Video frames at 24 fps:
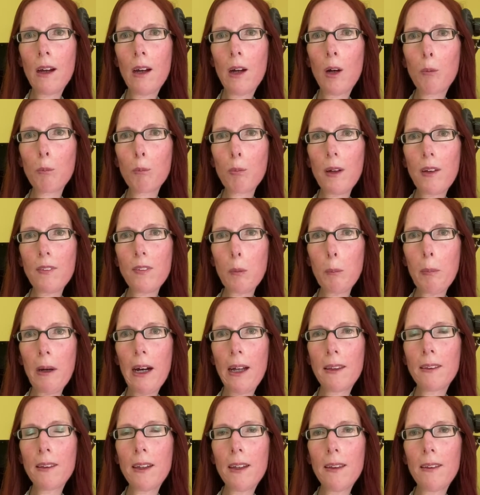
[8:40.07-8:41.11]
press a button
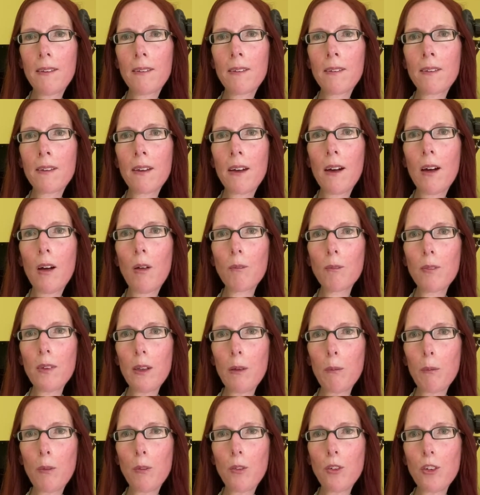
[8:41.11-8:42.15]
and it
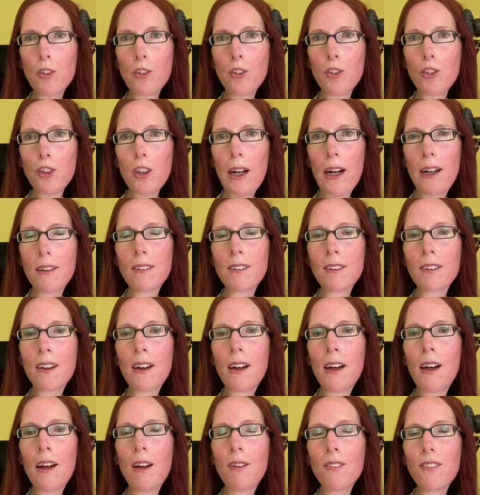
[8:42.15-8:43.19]
will just shut.
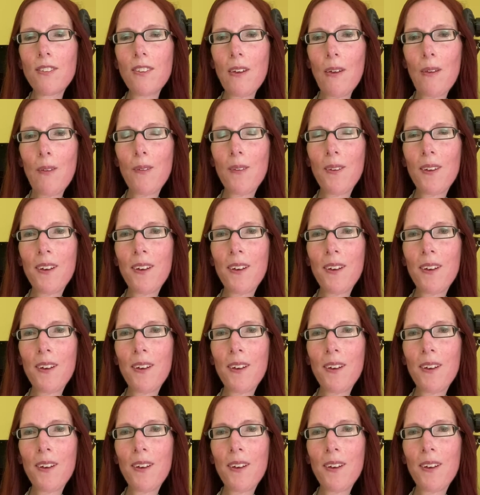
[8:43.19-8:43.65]
So